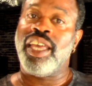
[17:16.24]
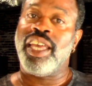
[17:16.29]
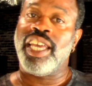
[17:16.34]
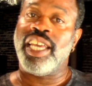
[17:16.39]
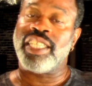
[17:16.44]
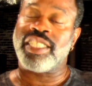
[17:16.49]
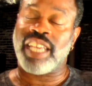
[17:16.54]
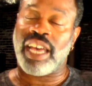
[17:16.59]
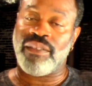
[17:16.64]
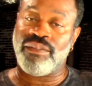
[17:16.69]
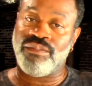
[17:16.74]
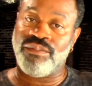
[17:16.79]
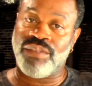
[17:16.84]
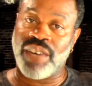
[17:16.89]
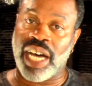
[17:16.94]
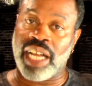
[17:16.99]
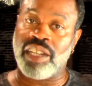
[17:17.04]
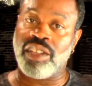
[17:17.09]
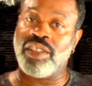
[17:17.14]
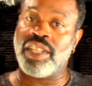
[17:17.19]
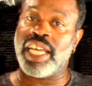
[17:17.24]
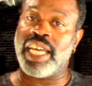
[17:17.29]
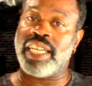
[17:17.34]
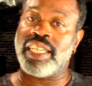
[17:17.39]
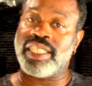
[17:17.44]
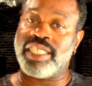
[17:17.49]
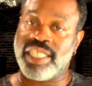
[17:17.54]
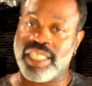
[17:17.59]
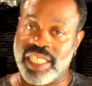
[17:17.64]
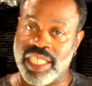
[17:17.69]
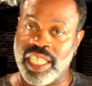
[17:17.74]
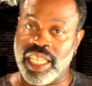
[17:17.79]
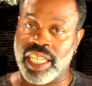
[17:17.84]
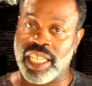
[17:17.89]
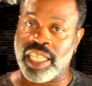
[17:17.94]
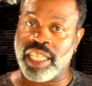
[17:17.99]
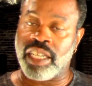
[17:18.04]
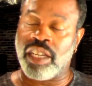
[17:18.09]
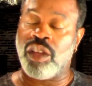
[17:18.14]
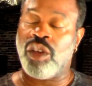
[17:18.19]
is I follow that
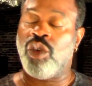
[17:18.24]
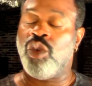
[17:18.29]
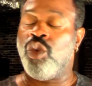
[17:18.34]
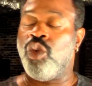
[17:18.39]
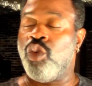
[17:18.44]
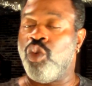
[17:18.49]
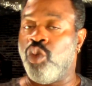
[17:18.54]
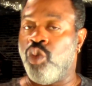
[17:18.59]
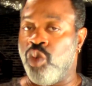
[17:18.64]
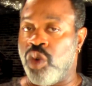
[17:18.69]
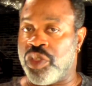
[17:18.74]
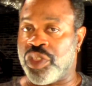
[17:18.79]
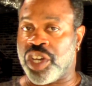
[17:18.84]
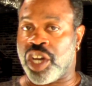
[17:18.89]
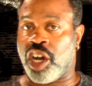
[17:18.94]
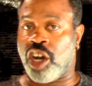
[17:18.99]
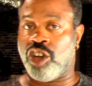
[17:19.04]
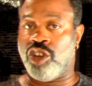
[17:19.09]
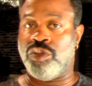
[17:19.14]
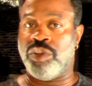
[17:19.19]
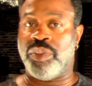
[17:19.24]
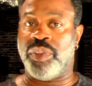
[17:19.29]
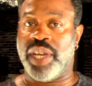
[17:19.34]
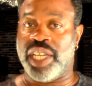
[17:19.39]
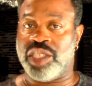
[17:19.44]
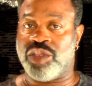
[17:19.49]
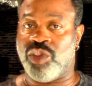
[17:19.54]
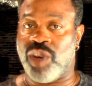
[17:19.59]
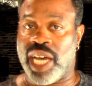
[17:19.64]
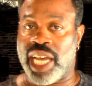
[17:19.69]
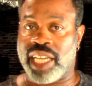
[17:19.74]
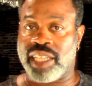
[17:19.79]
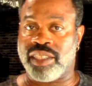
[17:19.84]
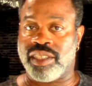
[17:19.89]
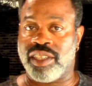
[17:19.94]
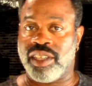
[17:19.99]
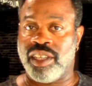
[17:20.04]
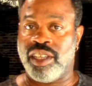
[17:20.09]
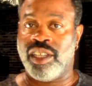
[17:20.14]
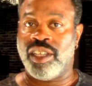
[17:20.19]
sealant with the Carnauba paste wax.